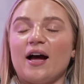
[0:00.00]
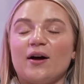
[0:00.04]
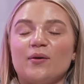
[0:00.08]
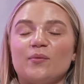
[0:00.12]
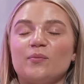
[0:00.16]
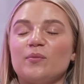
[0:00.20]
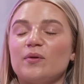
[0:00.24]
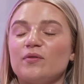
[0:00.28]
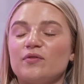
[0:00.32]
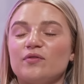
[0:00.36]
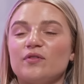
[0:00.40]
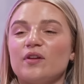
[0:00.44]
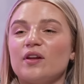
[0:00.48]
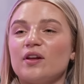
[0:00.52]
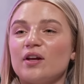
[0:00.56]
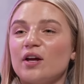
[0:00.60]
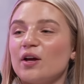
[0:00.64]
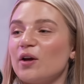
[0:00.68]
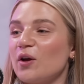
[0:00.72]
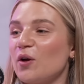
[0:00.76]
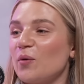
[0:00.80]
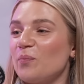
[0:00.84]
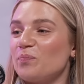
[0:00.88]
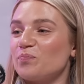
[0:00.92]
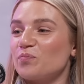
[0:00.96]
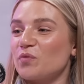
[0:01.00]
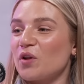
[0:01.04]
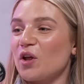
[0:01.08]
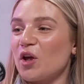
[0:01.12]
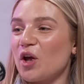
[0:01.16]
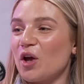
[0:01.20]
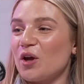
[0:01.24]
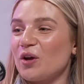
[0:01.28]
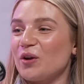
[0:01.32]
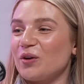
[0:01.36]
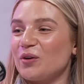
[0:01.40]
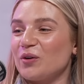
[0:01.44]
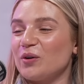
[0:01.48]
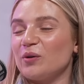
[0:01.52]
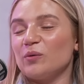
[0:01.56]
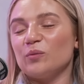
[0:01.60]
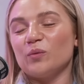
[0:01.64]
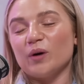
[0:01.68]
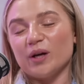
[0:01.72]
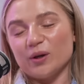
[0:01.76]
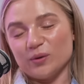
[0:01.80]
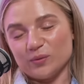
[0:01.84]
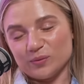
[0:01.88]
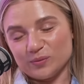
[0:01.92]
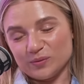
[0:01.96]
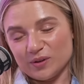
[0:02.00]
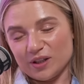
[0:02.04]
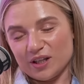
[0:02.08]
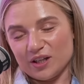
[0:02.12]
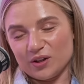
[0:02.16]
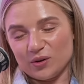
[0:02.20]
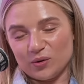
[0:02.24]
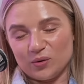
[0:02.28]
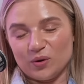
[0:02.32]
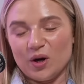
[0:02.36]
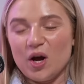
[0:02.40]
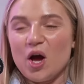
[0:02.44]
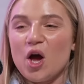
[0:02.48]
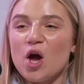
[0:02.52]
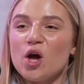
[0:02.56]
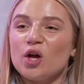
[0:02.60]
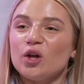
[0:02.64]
In the right mind well, there you go.